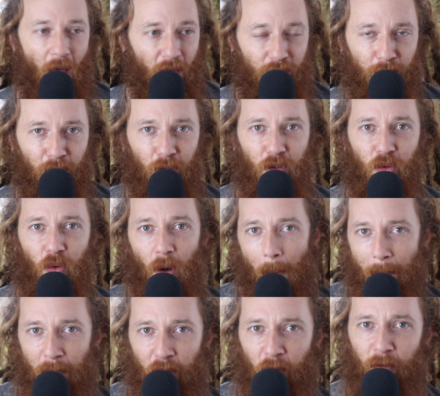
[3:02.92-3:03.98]
spiritual
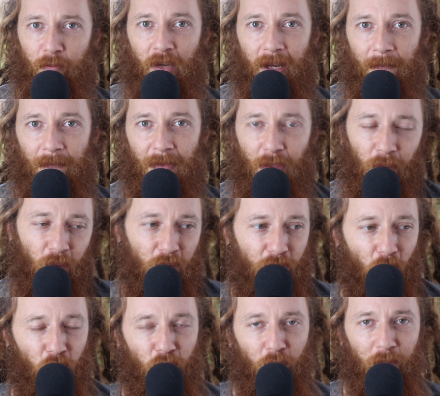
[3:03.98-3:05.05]
movement through
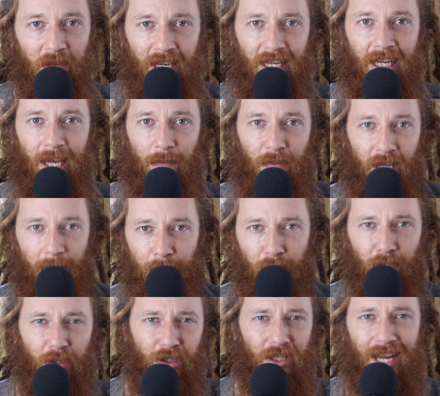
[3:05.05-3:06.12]
social media being
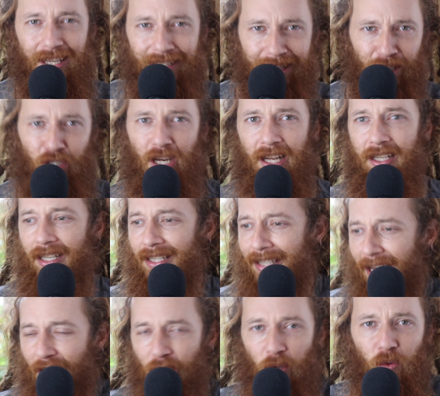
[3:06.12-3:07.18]
pushed as an agenda
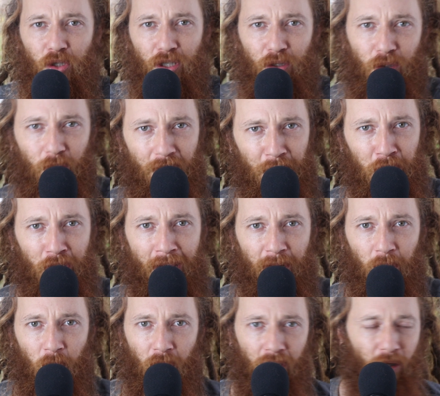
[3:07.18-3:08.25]
saying you should do this
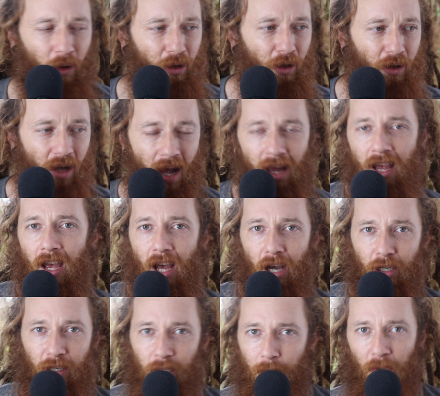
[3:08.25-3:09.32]
shadow work. Oh, you're not
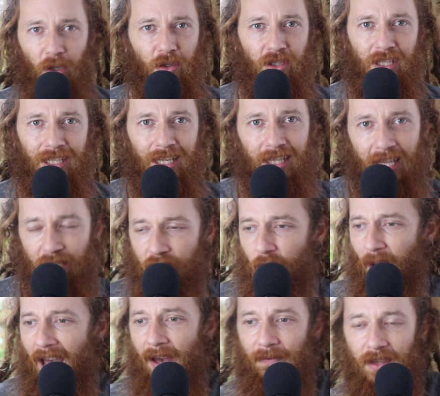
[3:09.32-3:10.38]
a good person unless
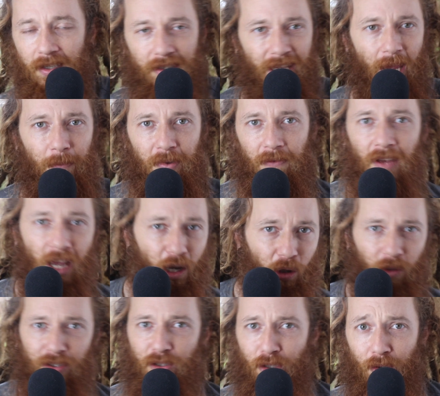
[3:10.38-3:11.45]
you have this type of
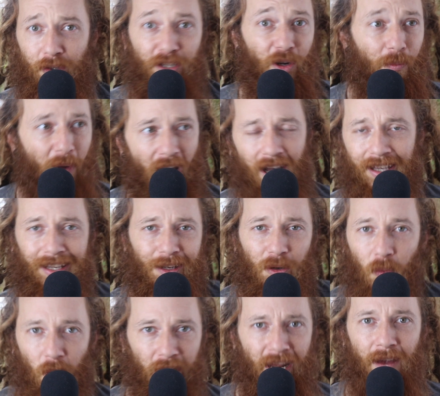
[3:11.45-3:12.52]
crystal in your pocket
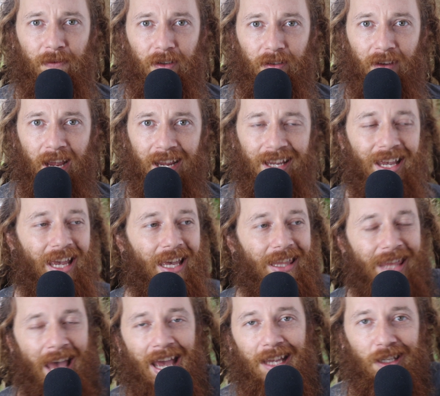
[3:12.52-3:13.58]
or whatever, right?
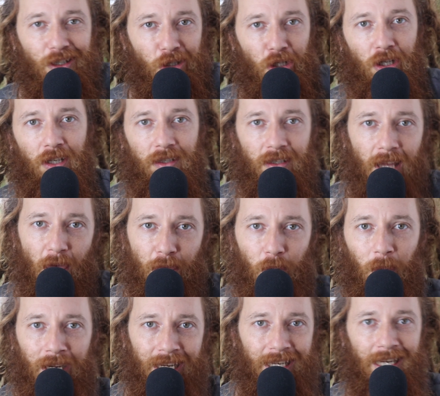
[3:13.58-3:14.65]
That is just
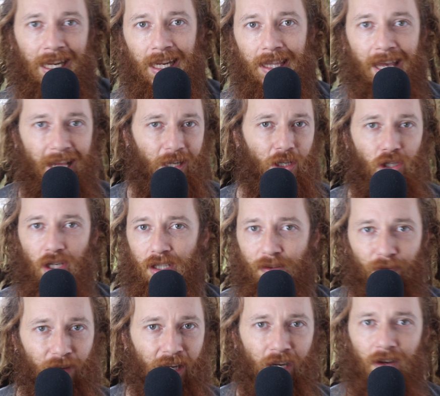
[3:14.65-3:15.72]
3D. That is
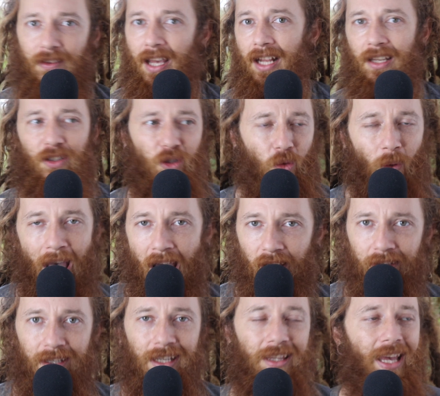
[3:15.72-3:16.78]
just fear. That is
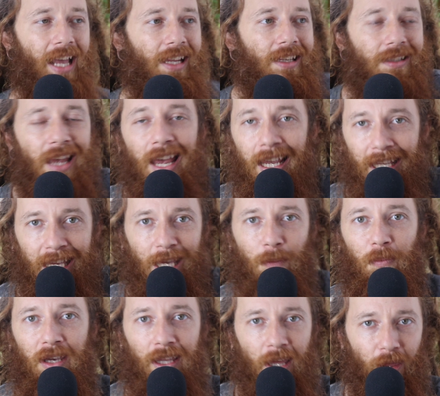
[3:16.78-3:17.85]
duality. That is
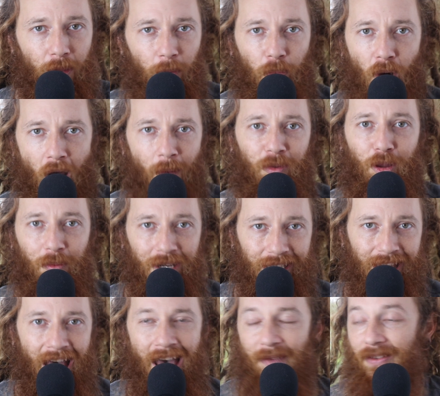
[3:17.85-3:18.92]
keeping the problem
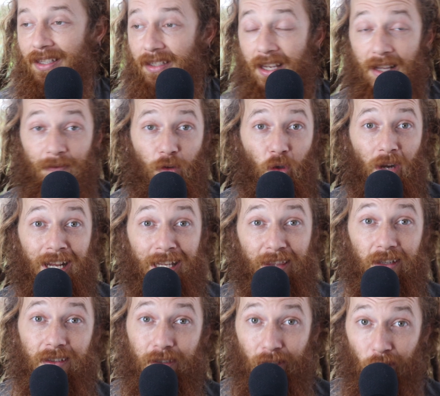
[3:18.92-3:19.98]
alive instead of creating
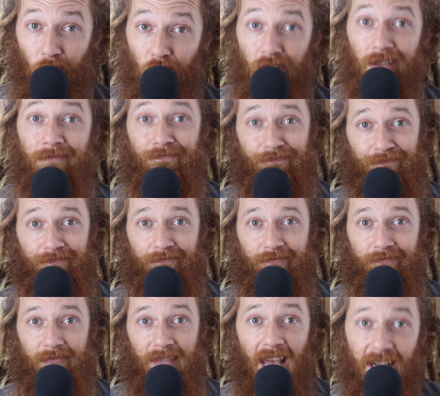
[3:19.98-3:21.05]
the solution.
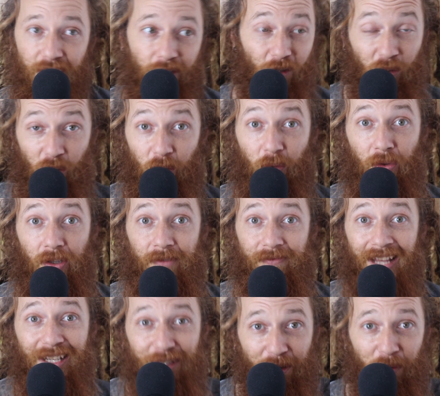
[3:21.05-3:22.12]
That's the truth.
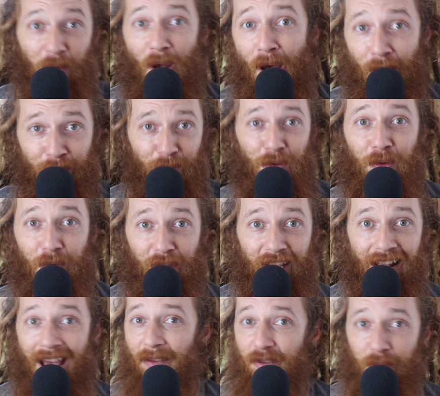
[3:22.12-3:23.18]
That's the raw truth
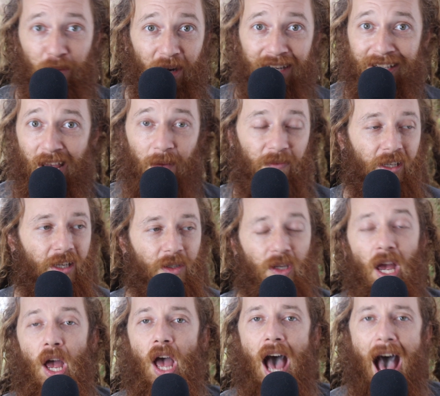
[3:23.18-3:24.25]
that I have to break down because
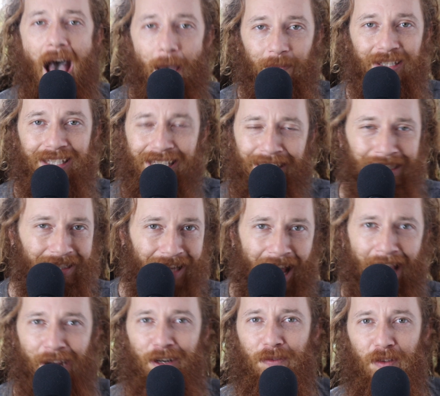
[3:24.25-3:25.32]
I'm sick and
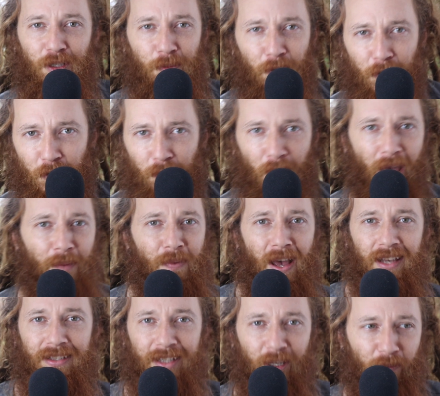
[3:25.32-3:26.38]
tired of the spiritual
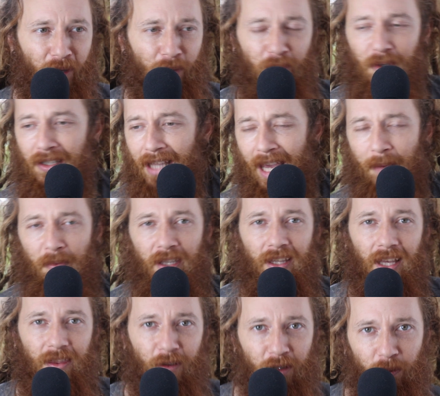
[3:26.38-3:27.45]
bypassing and people claiming
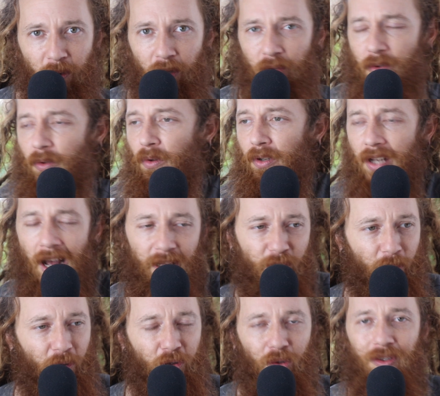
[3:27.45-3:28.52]
that they're spiritual or not
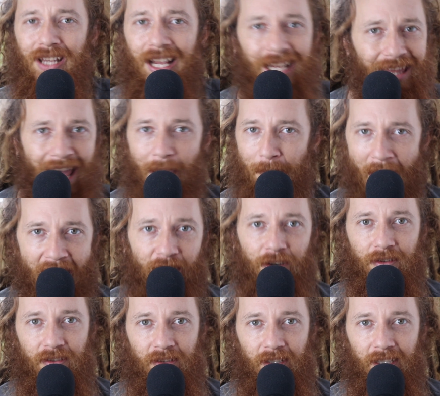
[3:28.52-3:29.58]
spiritual. None of that matters.